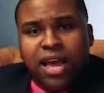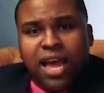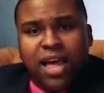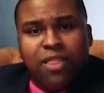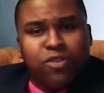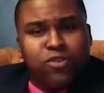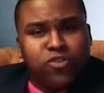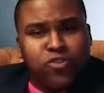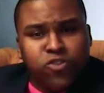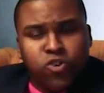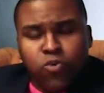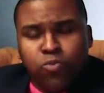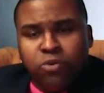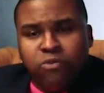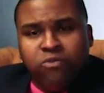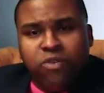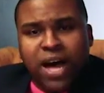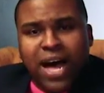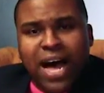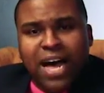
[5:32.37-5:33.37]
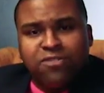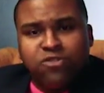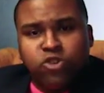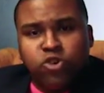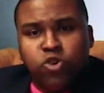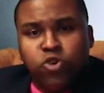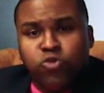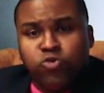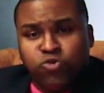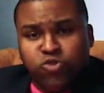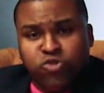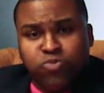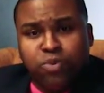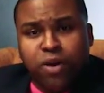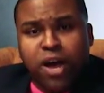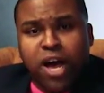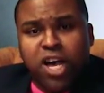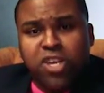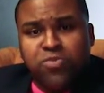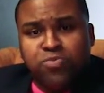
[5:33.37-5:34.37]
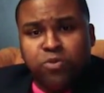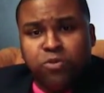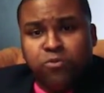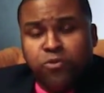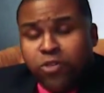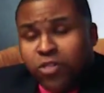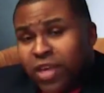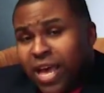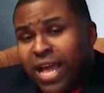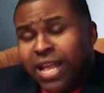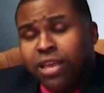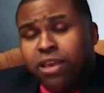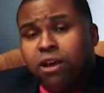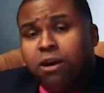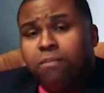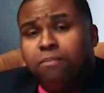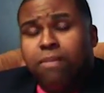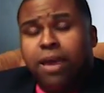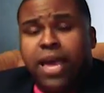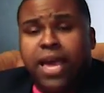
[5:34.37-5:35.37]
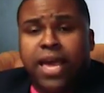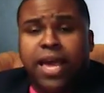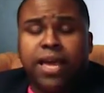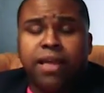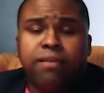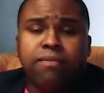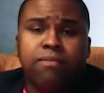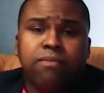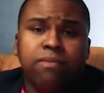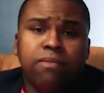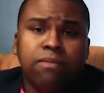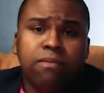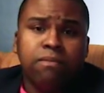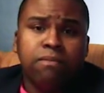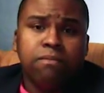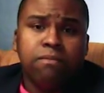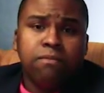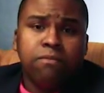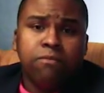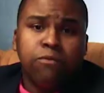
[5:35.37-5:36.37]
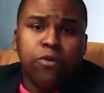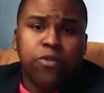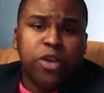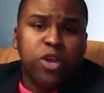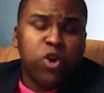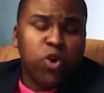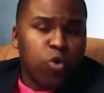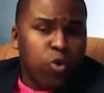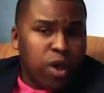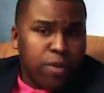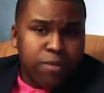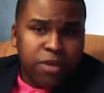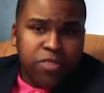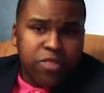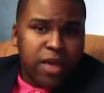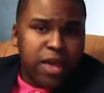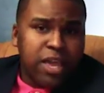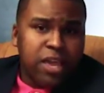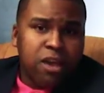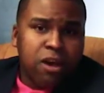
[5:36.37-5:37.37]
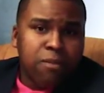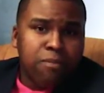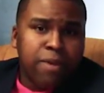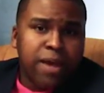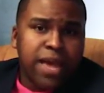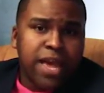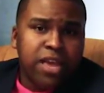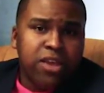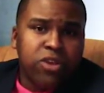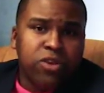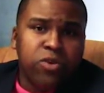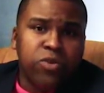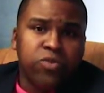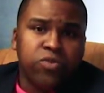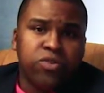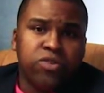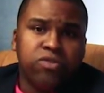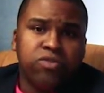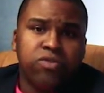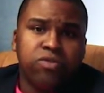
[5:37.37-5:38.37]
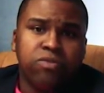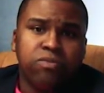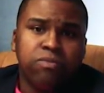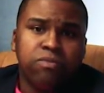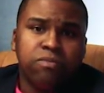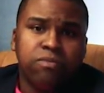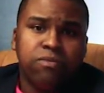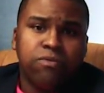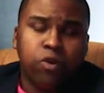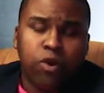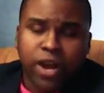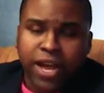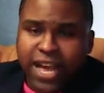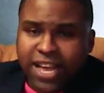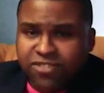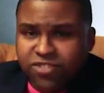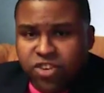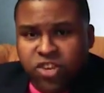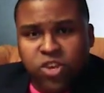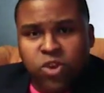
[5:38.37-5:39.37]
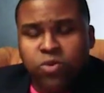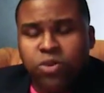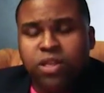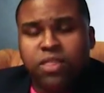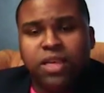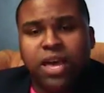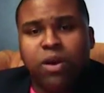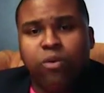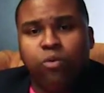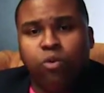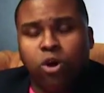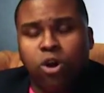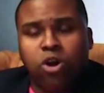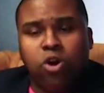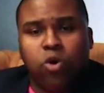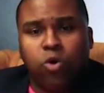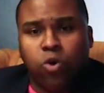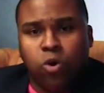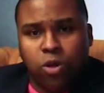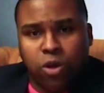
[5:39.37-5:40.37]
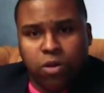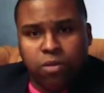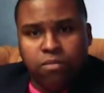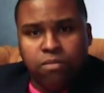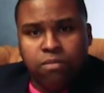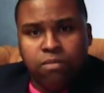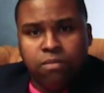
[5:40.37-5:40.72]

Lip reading: and the supervisor who's responsible for that young man, for the equipment that young man uses, for executing that work order,